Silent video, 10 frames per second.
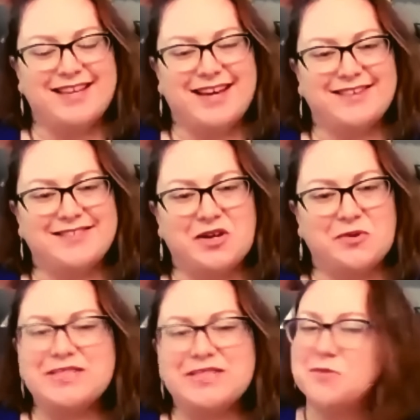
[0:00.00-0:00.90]
yeah.
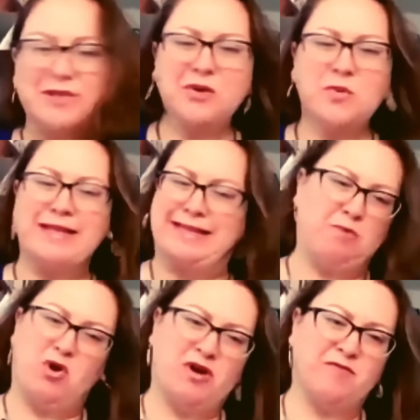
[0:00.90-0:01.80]
No, we we don't want the
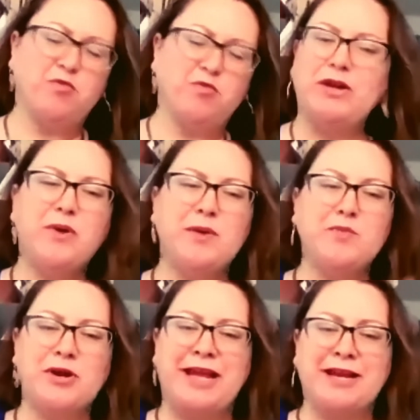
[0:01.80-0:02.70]
more we don't want
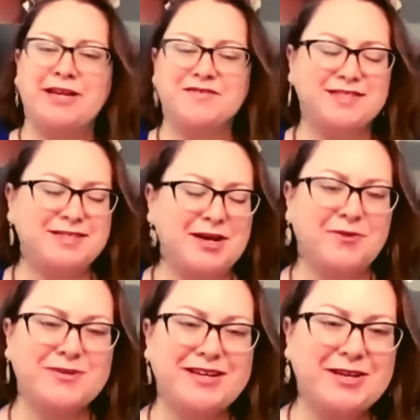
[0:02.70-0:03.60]
more natives. No,
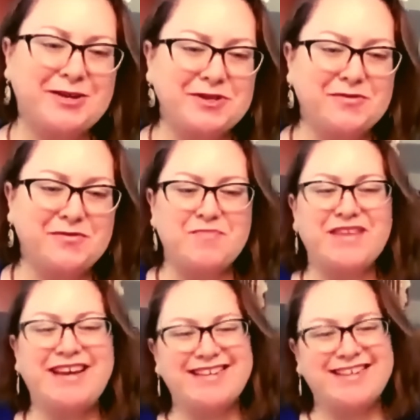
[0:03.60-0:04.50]
we got to get rid
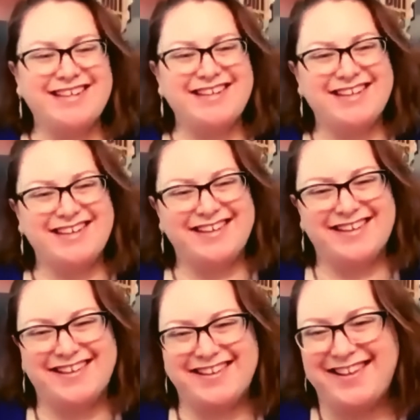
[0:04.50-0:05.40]
of
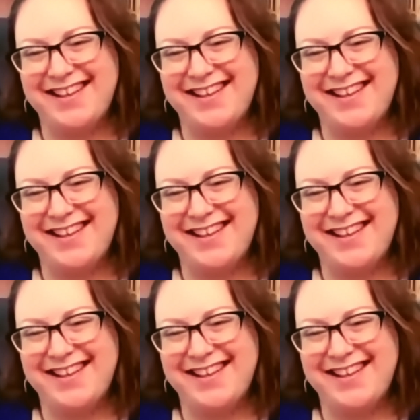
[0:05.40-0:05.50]
them.